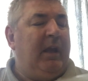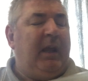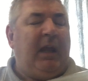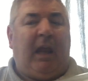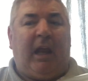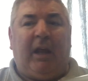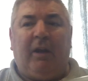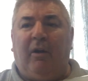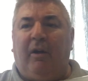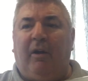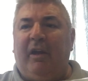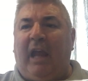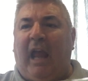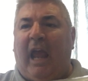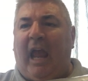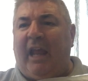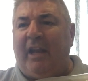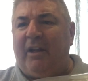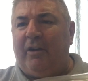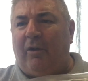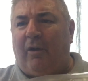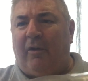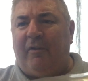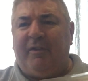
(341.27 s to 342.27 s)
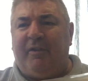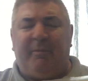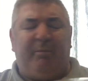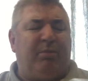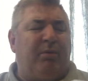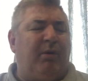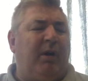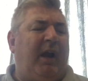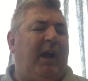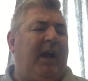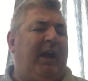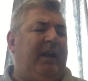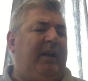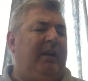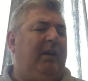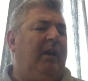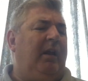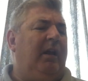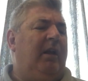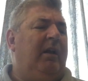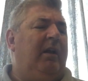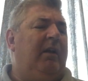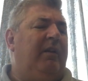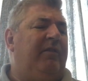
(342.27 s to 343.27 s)
And I had it on the brain
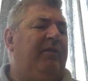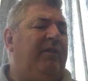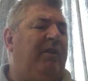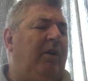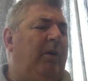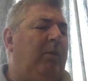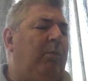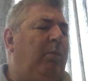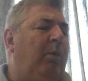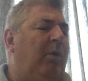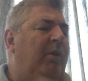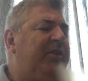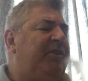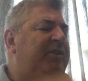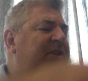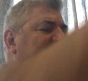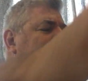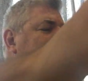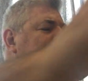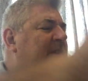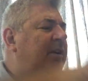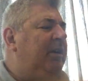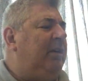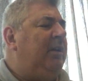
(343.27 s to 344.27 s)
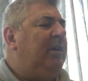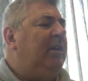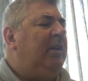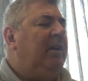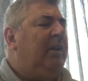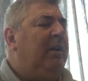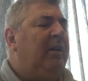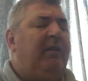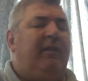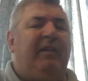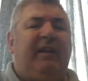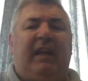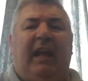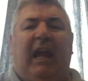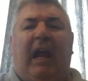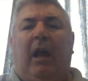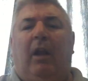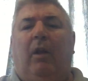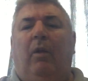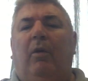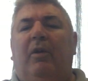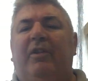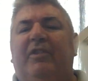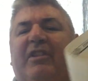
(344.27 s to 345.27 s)
that I wanted the
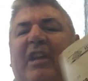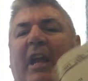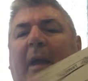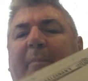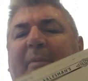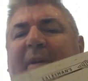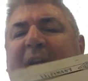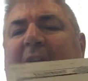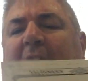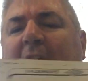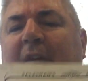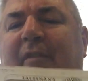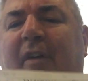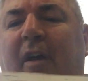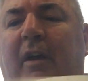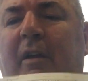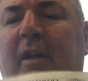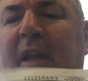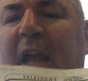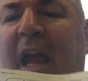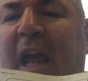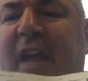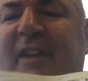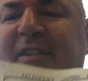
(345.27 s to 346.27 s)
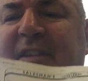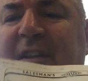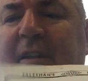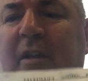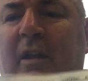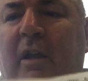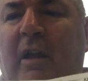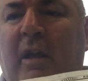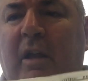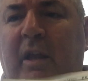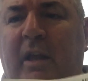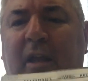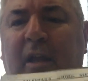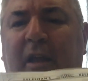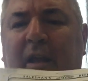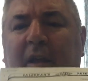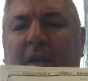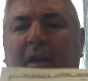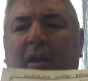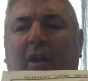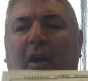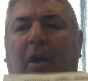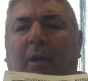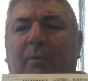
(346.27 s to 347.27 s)
alloy tappet cover.
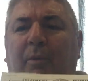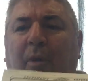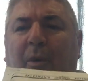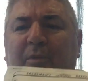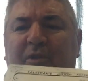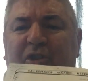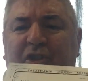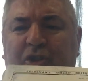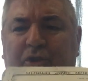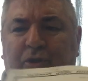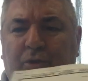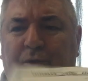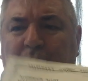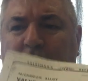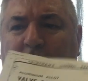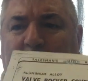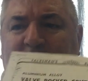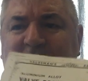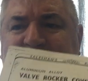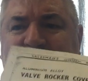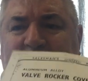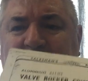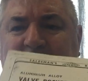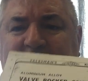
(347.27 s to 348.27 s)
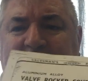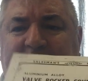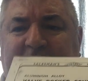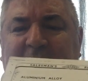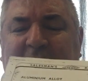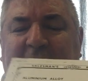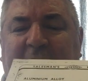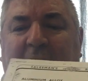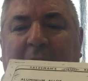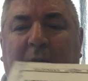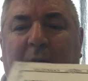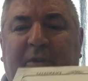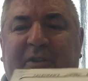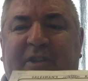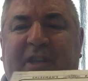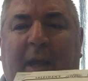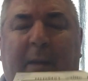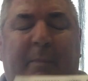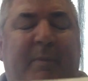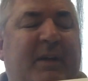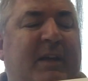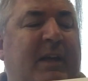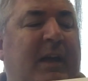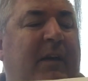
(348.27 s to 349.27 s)
I was sure I was going to get an alloy
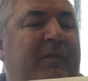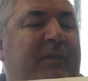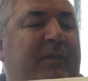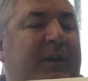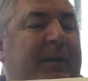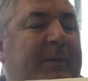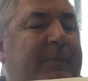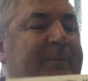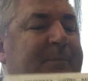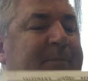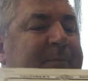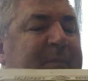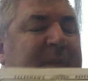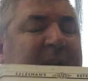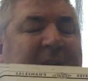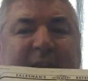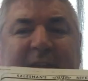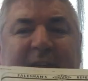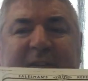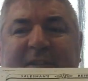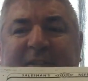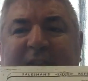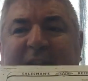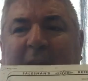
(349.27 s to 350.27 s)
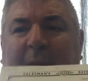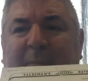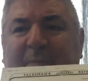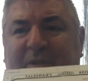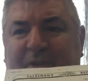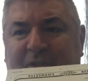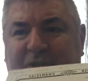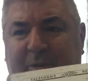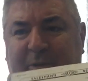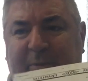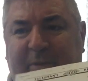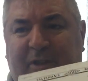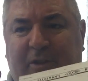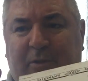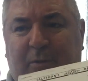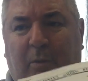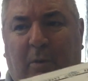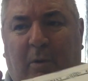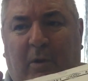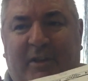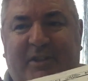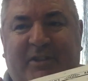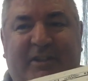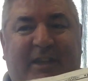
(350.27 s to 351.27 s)
tappet cover, and this has happened to me
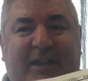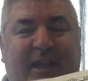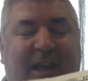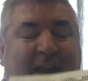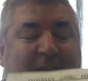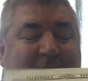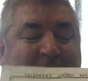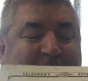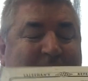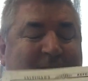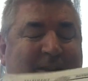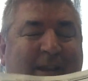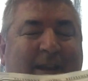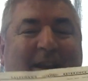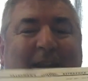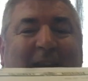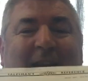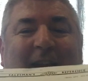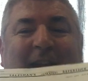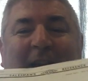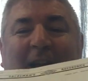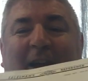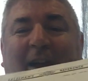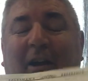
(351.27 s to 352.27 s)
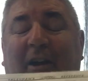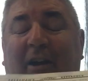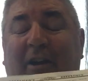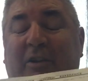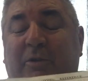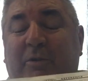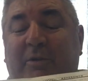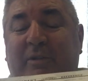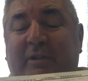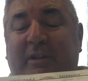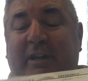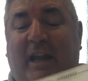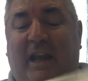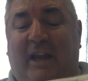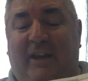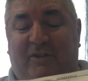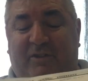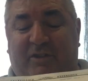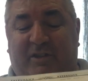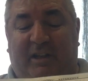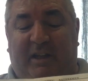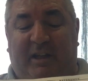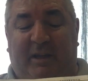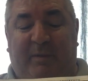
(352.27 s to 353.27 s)
twice now. I couldn't
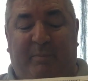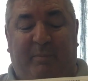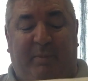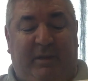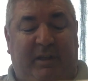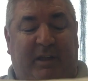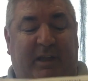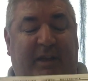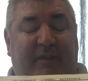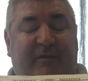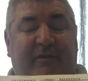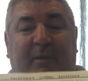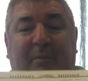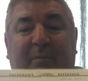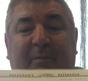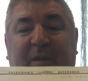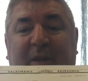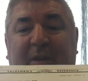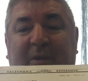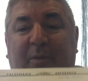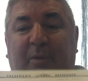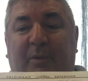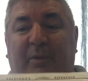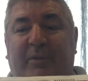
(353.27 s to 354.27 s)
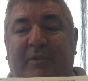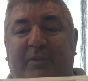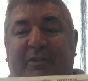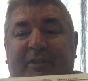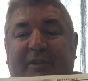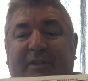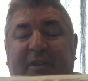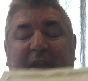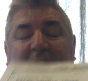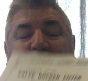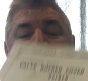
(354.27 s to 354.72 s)
actually believe it, because